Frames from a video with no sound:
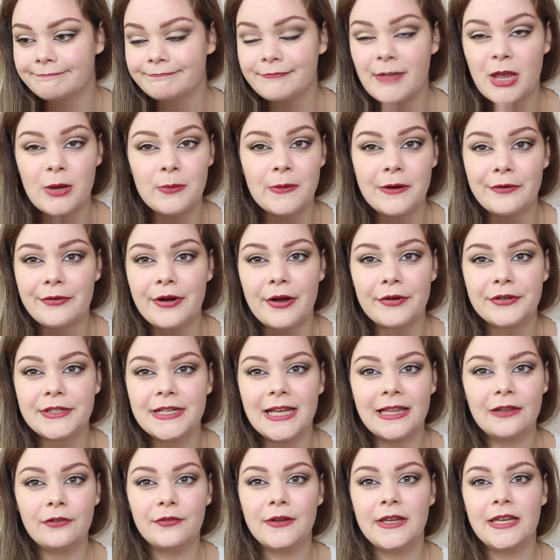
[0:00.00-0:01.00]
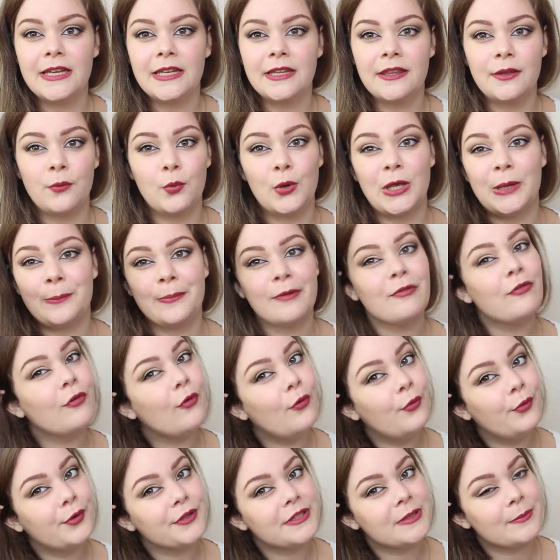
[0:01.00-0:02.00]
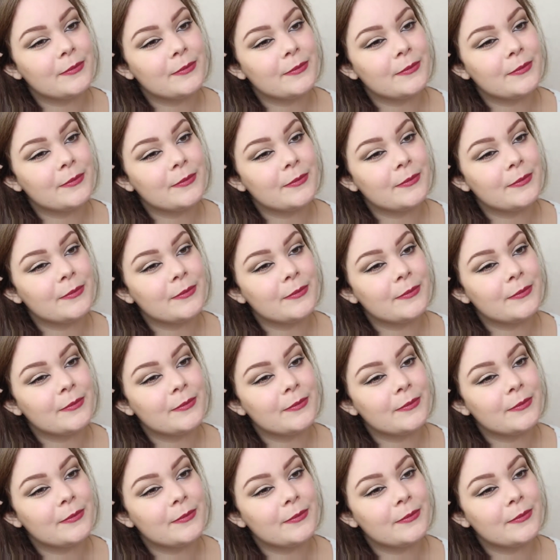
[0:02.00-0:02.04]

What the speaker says: Maybe around Halloween, the week before or